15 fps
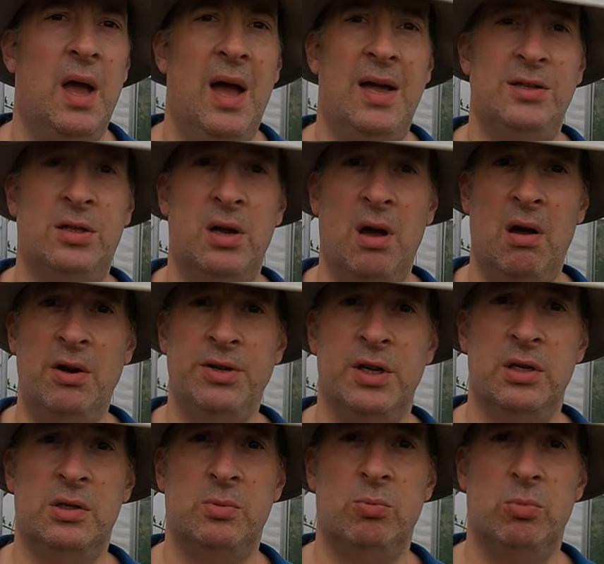As
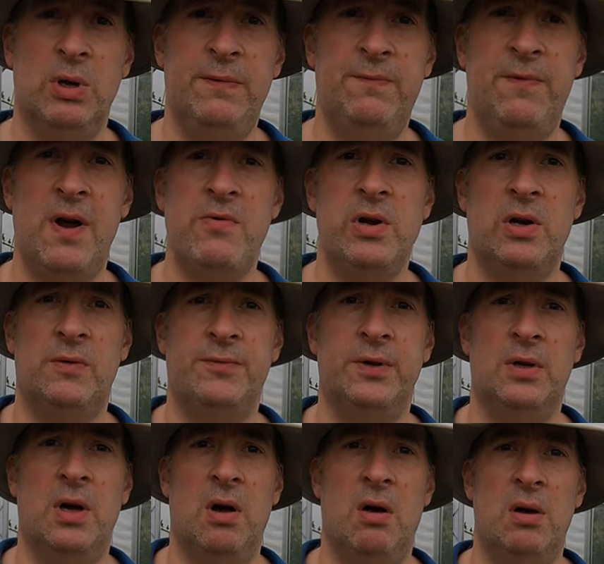gardeners, we've very
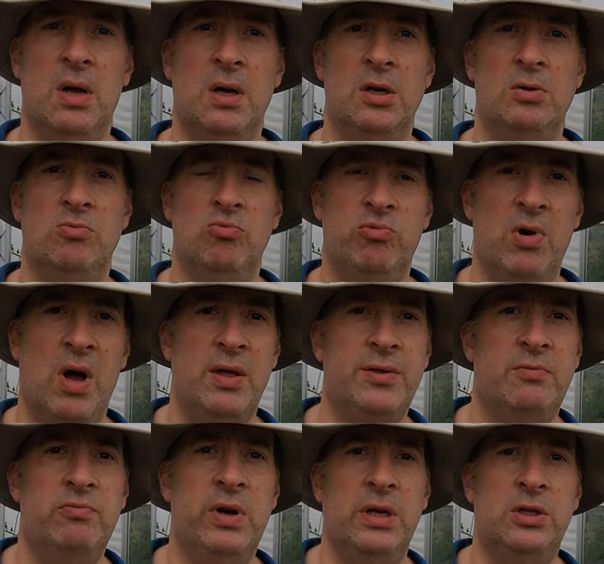often got
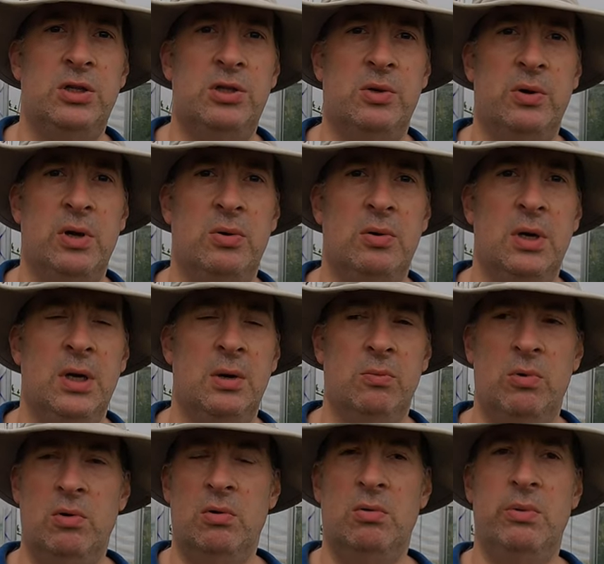rather rich soil.
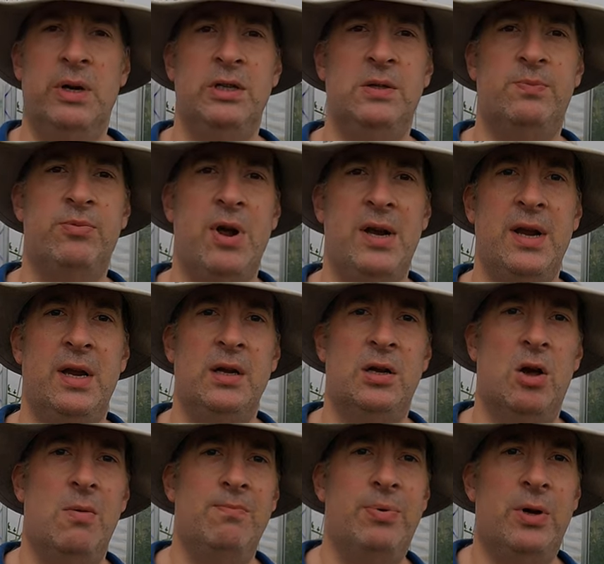We're always spreading
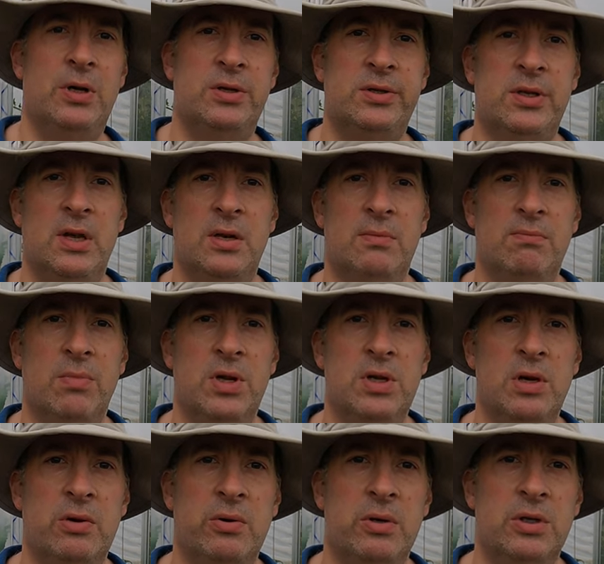compost and
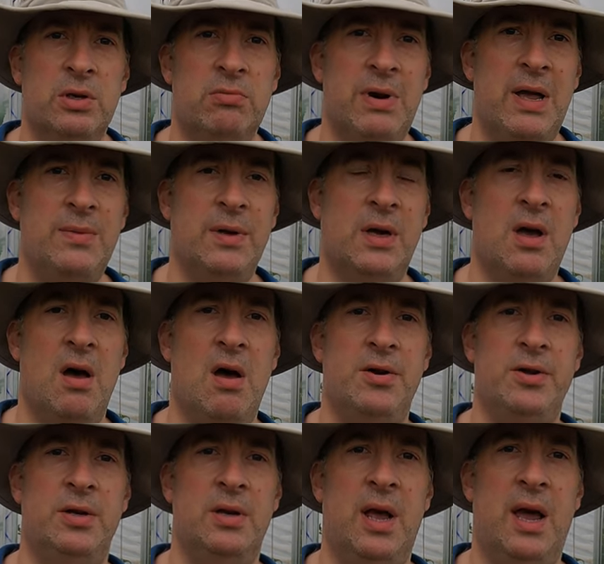manures around the
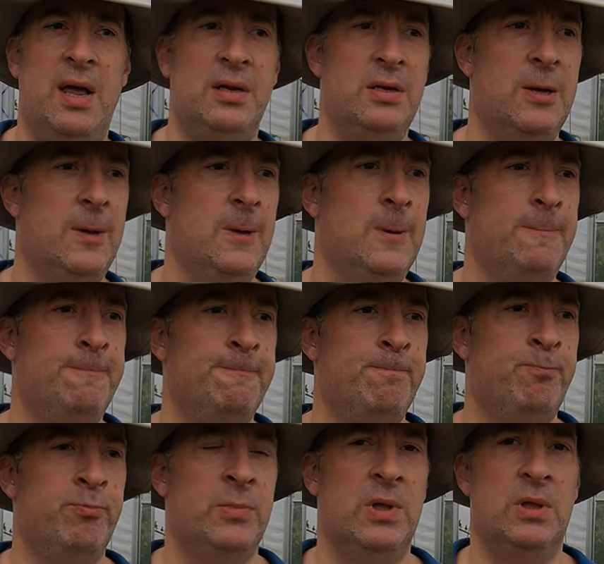garden, and
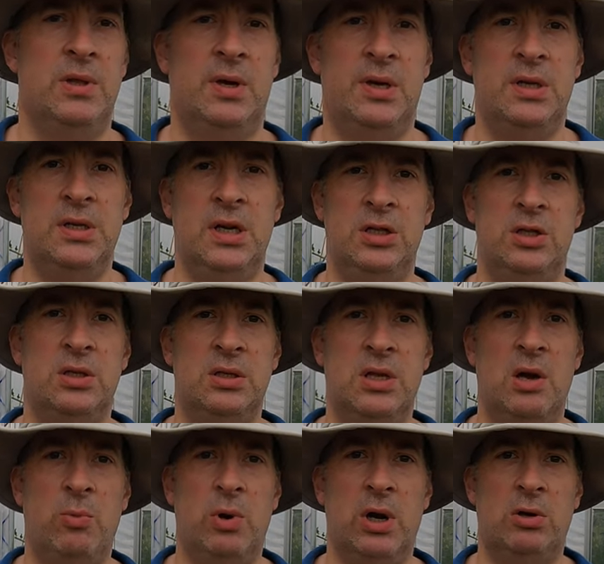the conditions
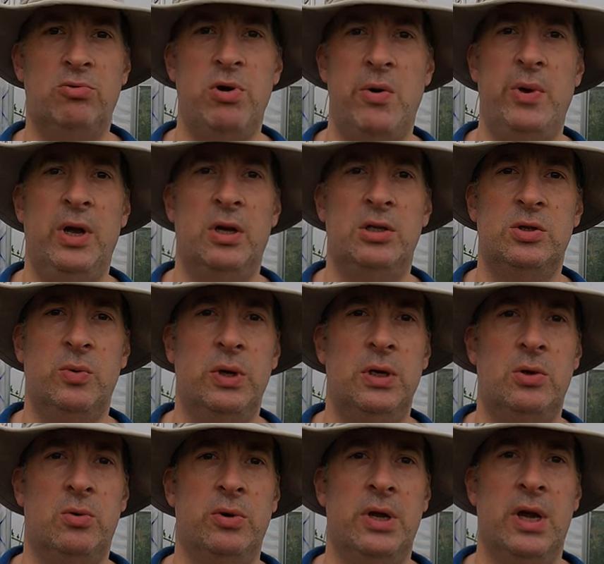that we are growing our
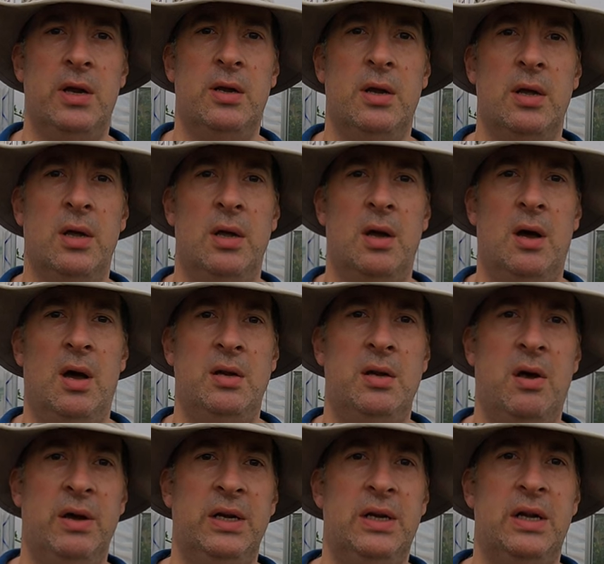sweet corn in are
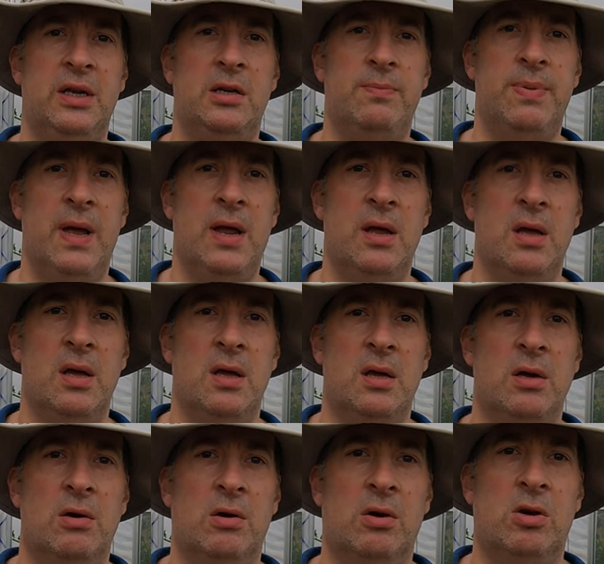likely to be
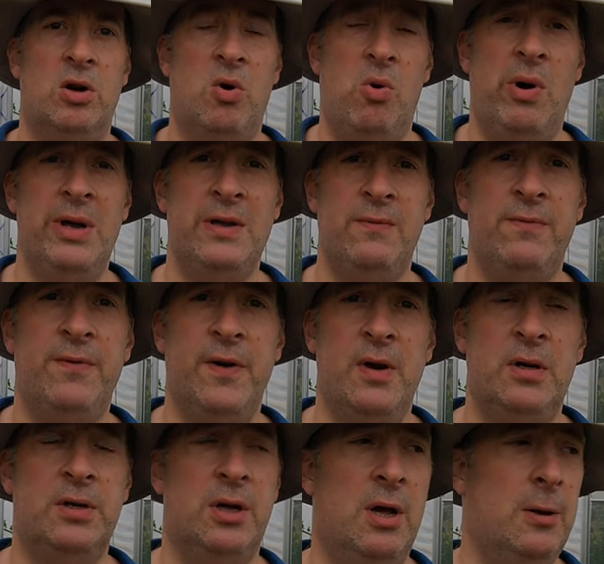quite
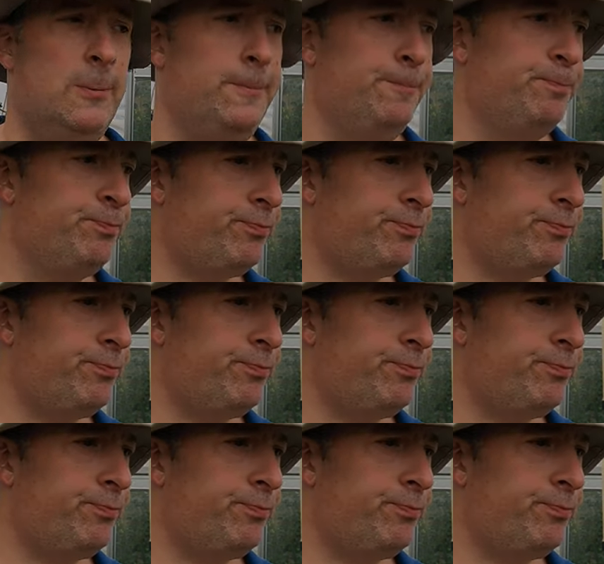fertile.